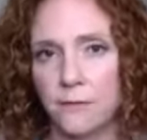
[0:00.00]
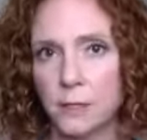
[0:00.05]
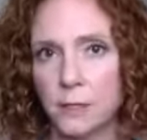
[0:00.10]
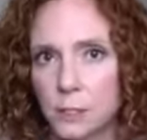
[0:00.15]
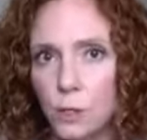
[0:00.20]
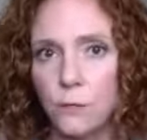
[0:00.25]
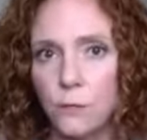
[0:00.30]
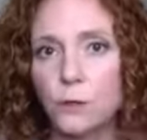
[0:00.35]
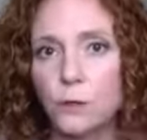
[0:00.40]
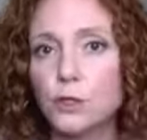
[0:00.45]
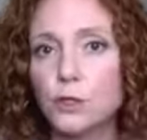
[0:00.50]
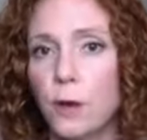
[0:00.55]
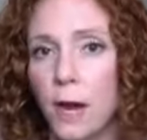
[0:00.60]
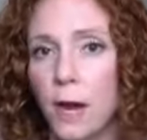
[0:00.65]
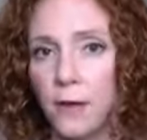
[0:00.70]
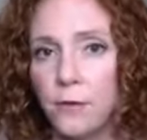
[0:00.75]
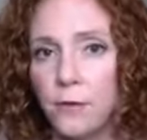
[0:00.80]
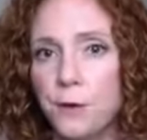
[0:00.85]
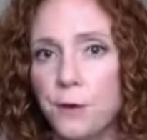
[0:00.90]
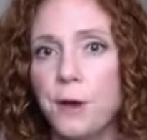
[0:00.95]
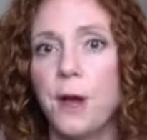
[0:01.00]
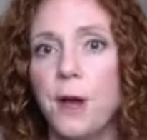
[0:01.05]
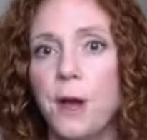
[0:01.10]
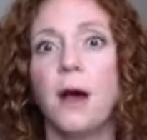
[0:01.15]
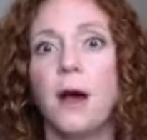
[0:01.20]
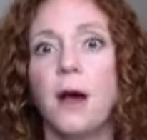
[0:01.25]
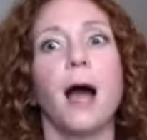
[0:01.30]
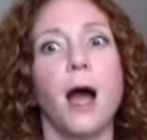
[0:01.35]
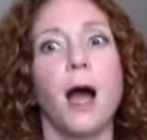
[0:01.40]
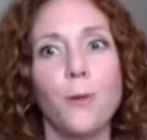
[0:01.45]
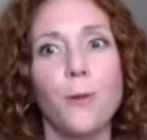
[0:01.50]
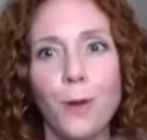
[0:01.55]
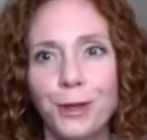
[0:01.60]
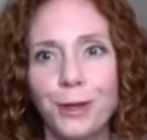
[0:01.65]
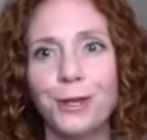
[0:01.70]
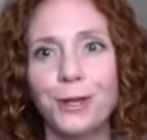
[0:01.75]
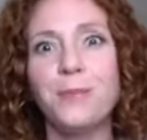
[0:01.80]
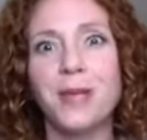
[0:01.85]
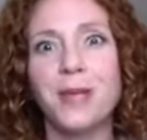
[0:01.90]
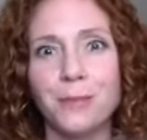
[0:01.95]
And so if you travel, I want
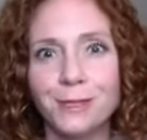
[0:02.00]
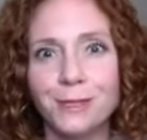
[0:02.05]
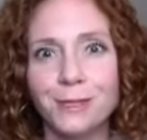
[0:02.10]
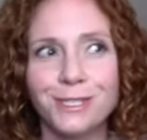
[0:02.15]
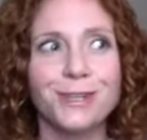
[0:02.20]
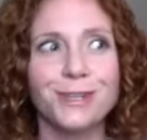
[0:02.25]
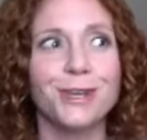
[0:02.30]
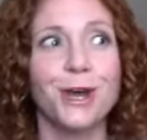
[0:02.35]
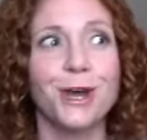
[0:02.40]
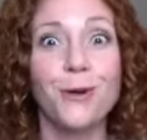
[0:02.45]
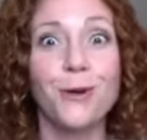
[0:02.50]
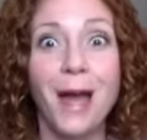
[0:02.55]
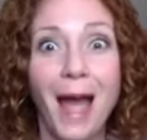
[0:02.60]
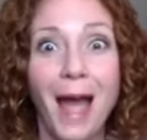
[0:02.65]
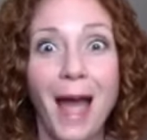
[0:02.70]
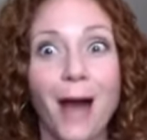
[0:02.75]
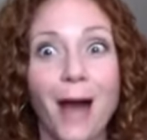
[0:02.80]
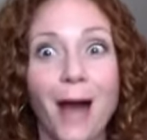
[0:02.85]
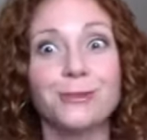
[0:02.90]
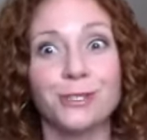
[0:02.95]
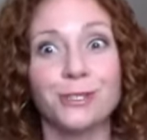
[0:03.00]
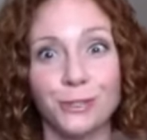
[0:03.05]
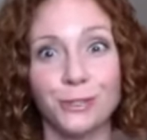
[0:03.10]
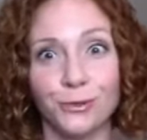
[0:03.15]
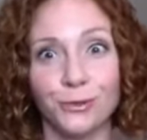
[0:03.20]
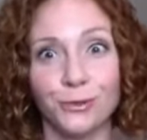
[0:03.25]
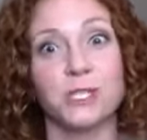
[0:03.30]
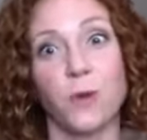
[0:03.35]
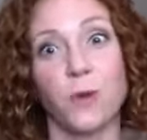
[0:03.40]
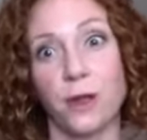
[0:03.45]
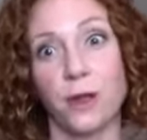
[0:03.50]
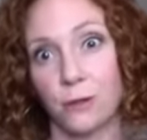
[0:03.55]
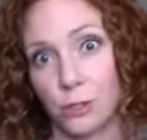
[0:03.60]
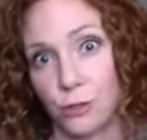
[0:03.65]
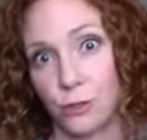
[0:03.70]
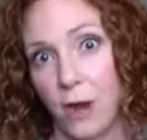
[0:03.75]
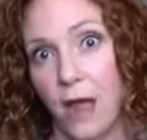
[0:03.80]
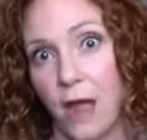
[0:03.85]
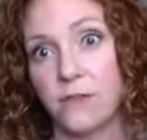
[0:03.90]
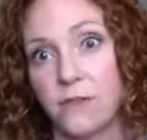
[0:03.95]
you to be able to know how to do this while you're
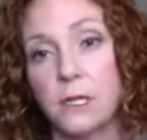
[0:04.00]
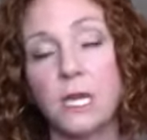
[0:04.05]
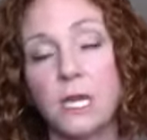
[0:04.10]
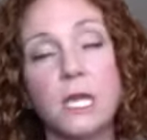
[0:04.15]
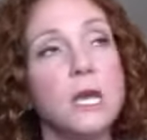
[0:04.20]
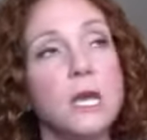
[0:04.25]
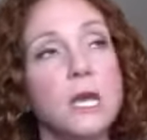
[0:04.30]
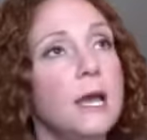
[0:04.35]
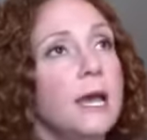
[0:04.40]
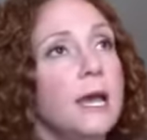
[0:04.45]
traveling.